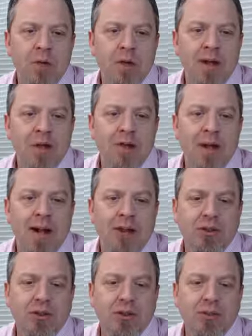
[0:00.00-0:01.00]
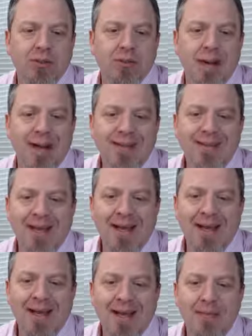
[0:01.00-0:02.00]
interactions by
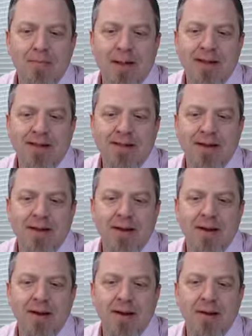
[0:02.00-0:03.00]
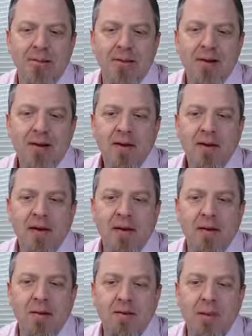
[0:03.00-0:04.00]
day and by time,
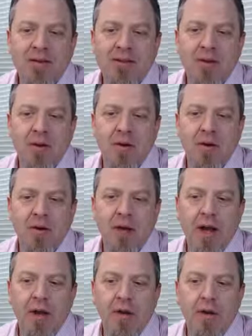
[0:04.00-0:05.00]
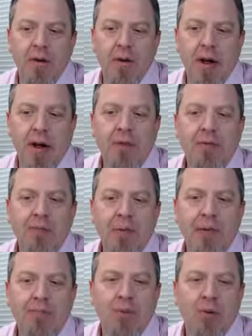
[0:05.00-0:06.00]
based on how the
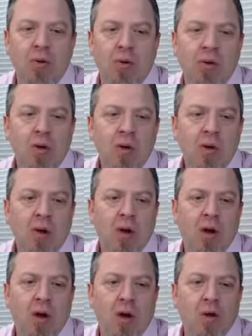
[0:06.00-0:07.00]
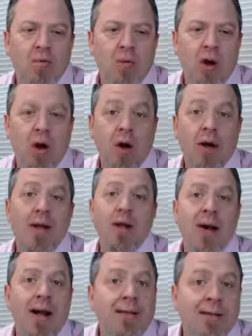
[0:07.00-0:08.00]
people are
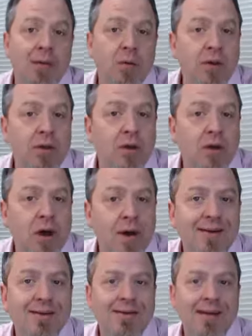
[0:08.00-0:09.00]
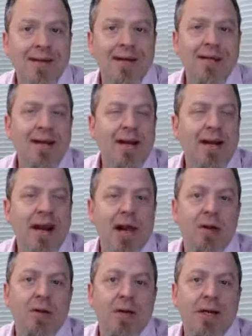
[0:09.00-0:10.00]
interacting with your content and
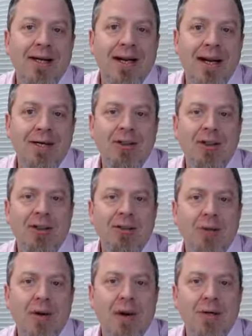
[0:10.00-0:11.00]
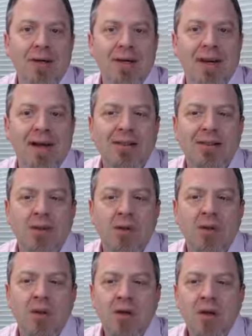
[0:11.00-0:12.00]
how they're engaging throughout the day.
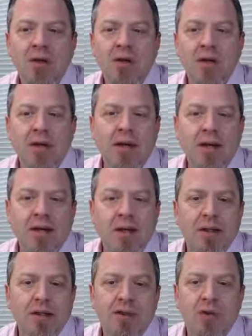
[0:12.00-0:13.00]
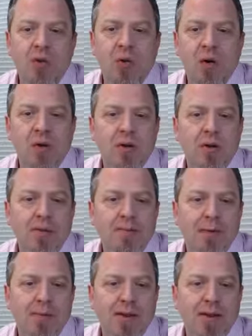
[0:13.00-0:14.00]
So you're getting a historical
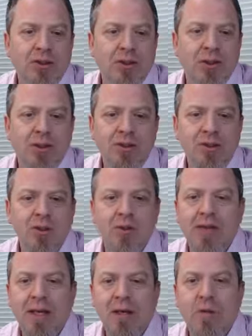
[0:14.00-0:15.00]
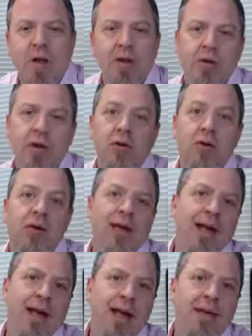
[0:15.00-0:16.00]
information. And so again, whether you're
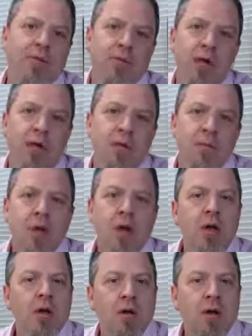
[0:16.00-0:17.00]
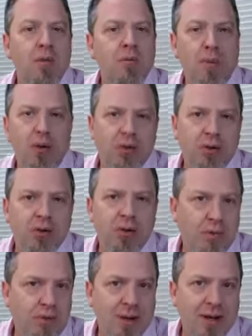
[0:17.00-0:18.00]
looking at it from your own personal
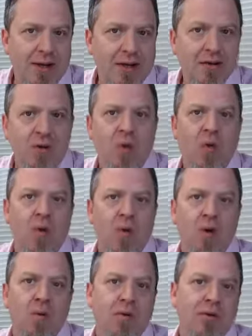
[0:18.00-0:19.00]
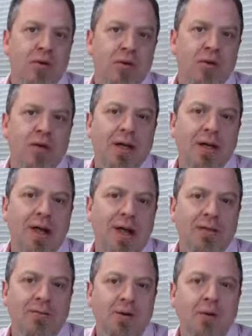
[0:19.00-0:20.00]
brand or whether you're looking at
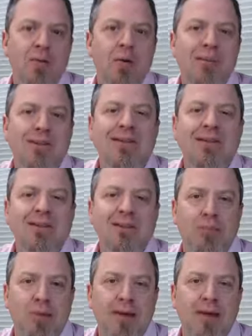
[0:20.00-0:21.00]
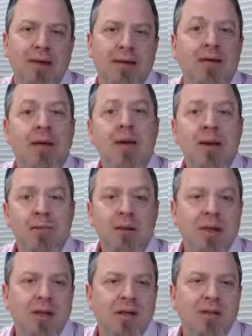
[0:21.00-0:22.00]
it from your business brand,
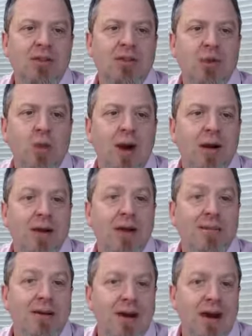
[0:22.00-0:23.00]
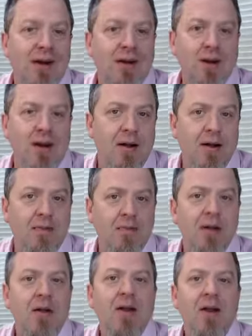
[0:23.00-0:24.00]
because
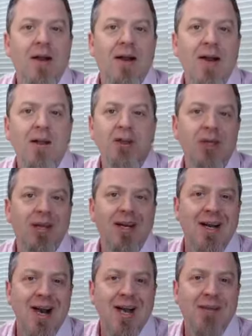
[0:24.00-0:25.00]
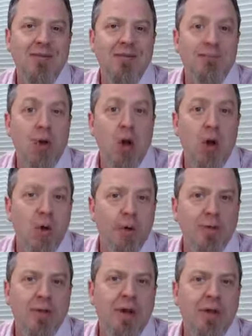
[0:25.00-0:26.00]
SquareLovin.com allows you to connect
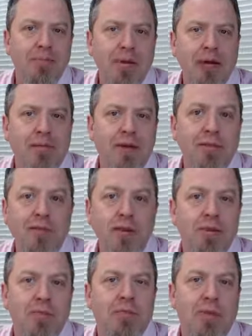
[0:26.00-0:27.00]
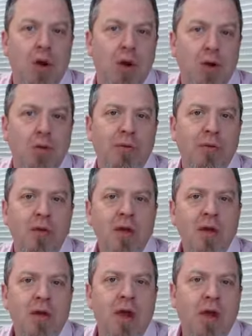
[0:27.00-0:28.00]
both and be able to view both
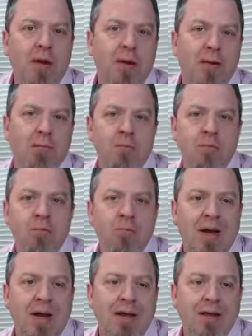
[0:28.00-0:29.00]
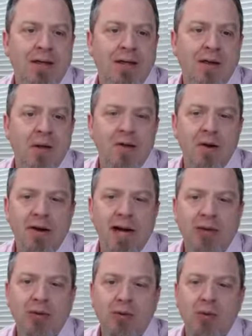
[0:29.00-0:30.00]
by clicking on their
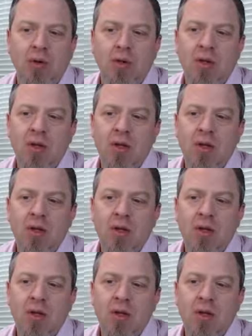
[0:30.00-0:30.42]
dashboard.